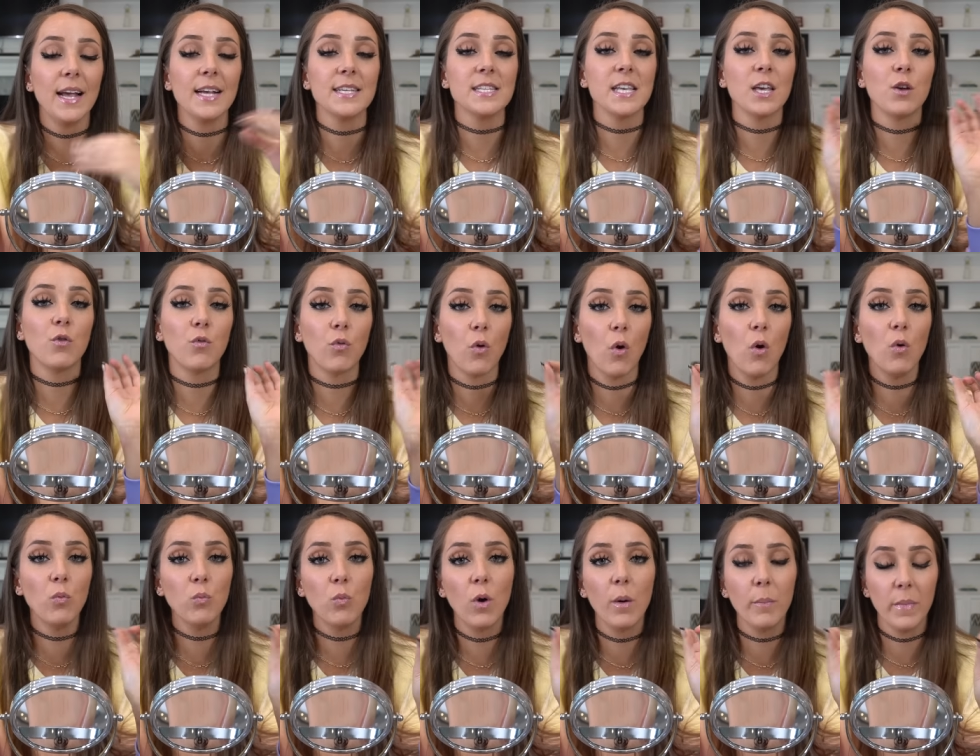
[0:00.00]
as a
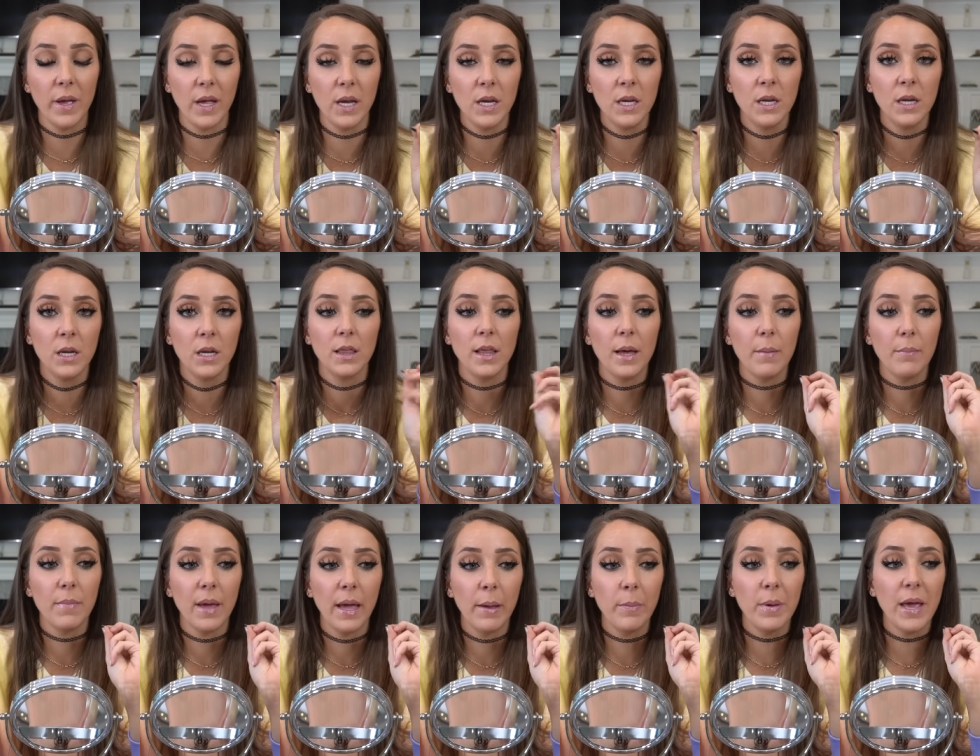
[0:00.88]
grown woman
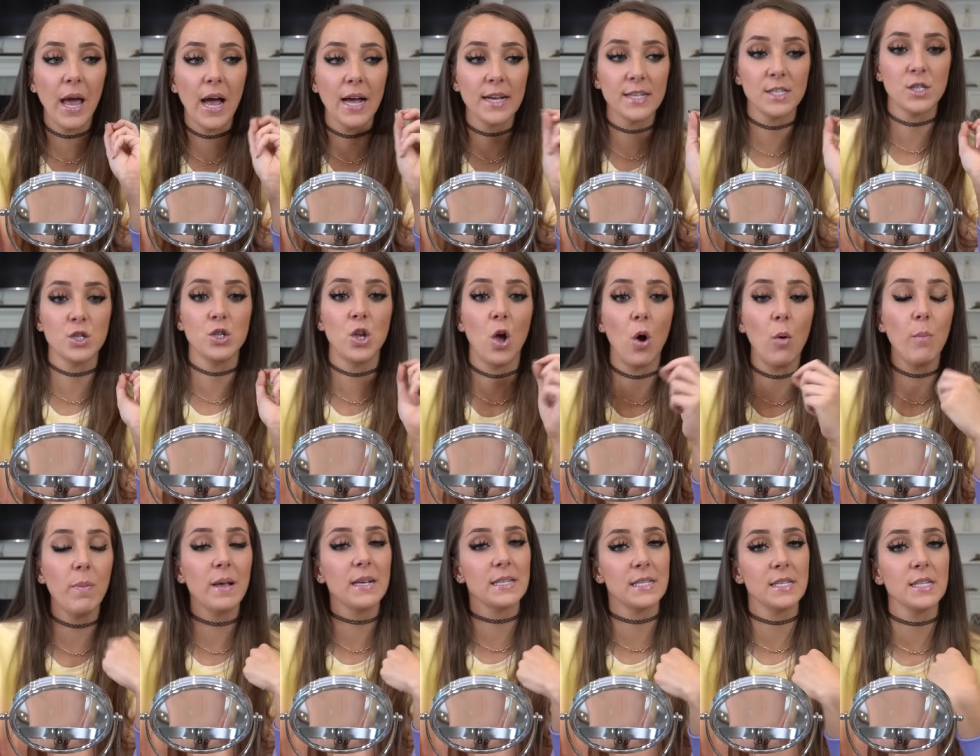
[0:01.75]
that maybe has no
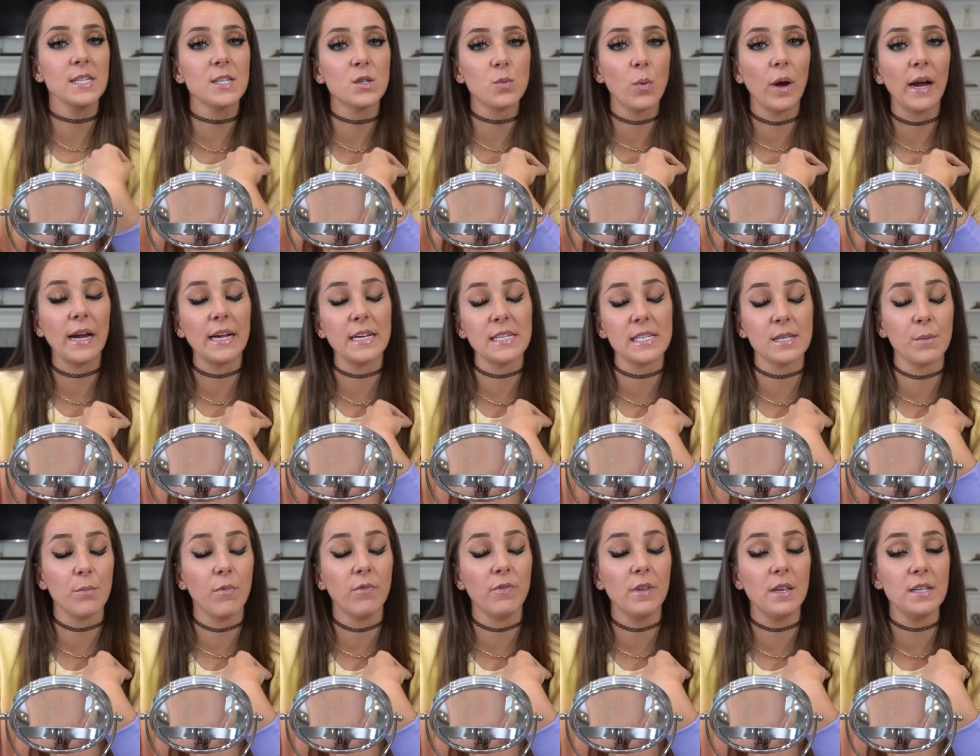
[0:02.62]
business wearing
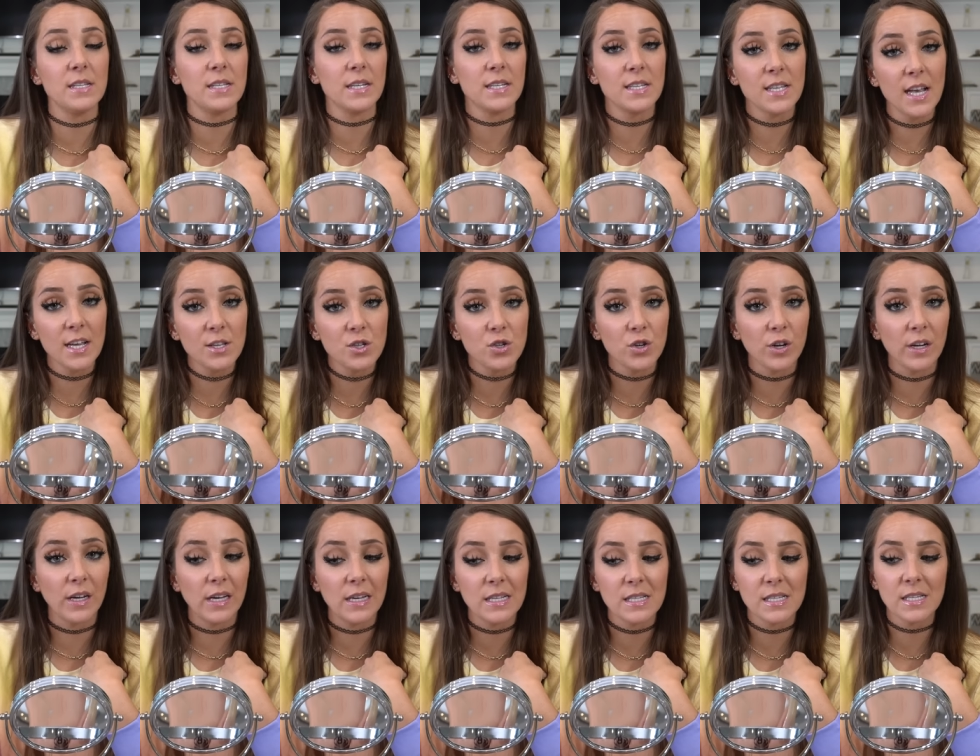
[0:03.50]
some of these
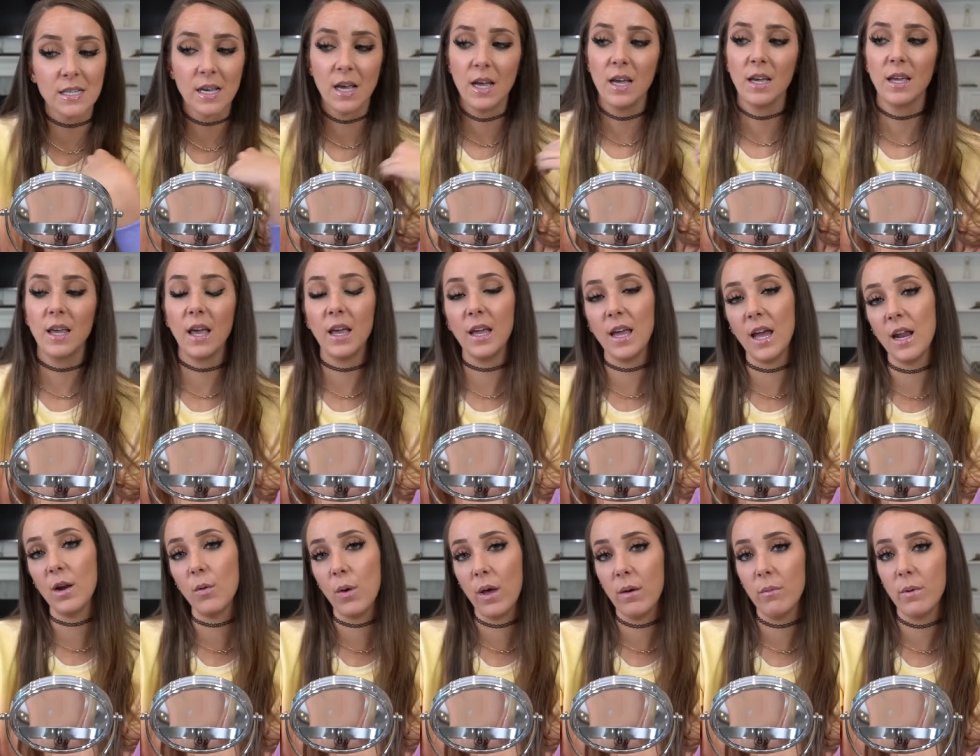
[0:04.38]
accessories, can
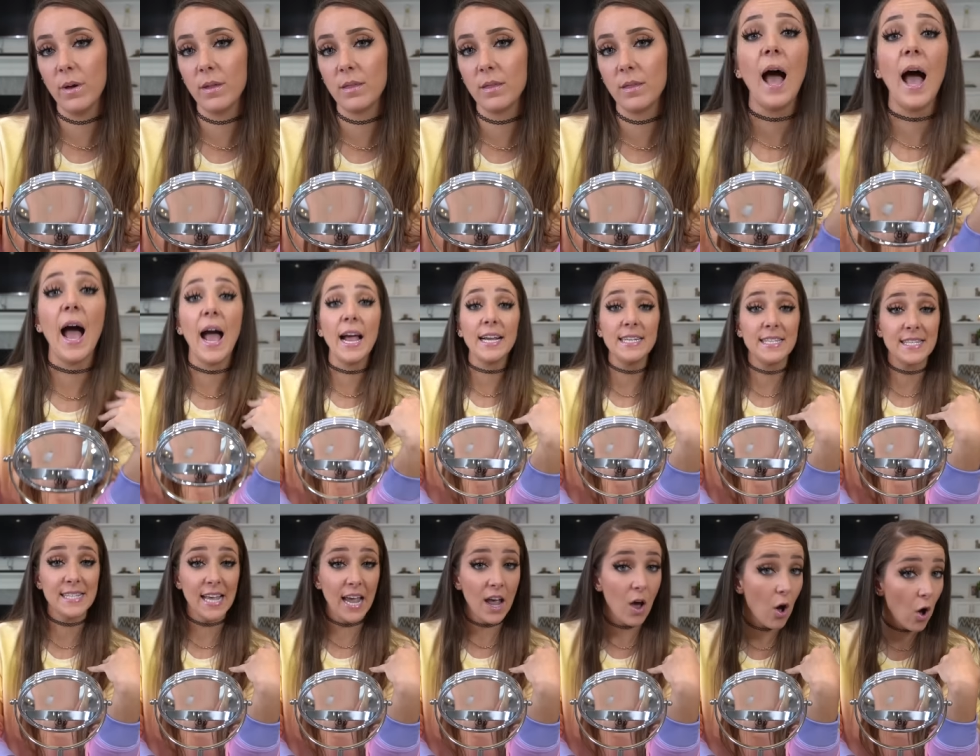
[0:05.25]
get away with. I
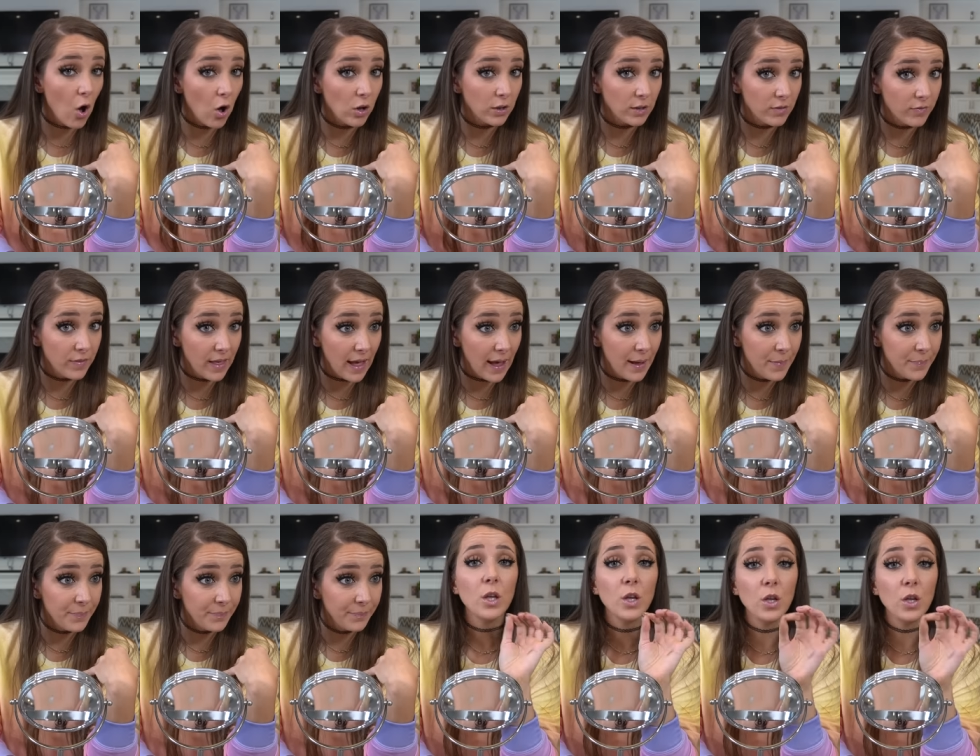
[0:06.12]
say all of them.